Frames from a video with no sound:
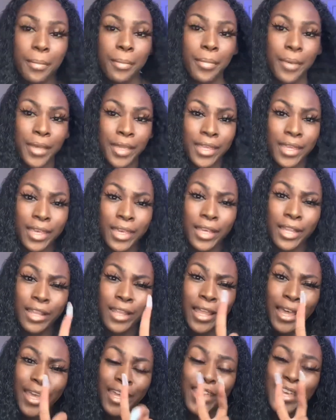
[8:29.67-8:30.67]
but yeah
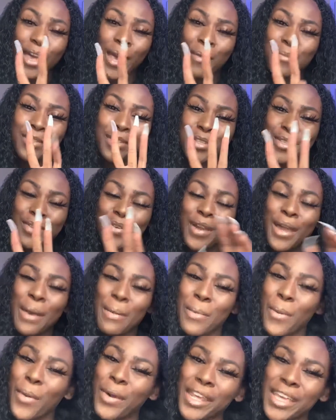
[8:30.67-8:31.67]
like comment subscribe
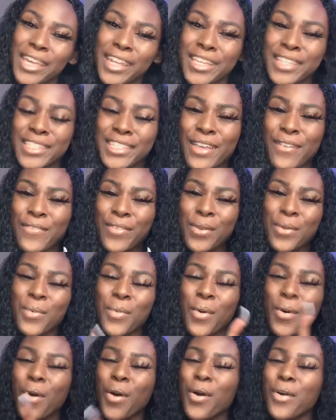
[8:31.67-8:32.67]
all that goody stuff you
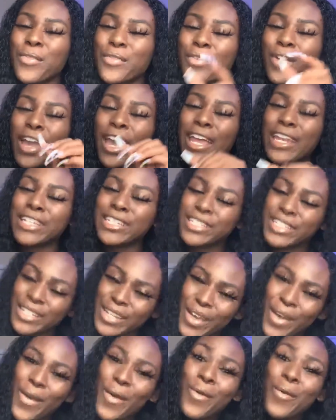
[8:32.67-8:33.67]
already
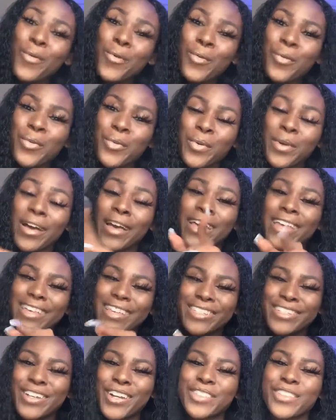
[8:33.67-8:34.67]
know
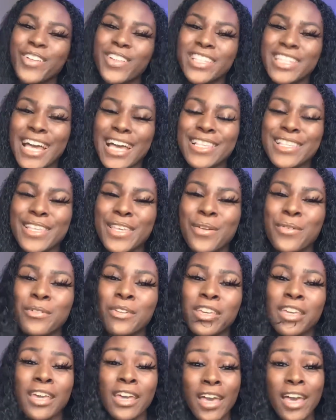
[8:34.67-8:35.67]
it's your girl Talli Tattii and
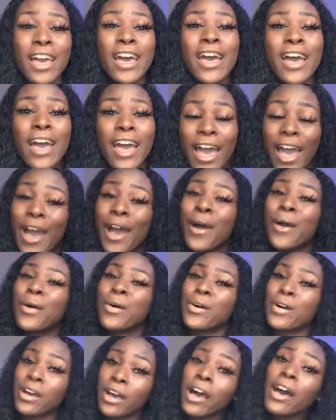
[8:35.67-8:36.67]
we out
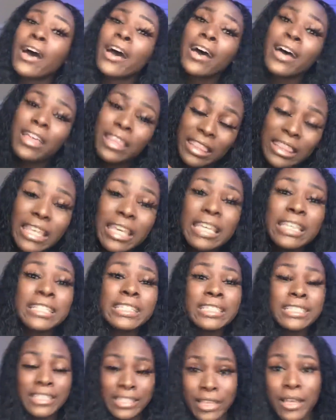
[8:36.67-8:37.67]

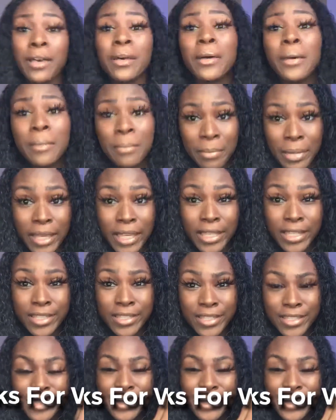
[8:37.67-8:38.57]
this Peace. stop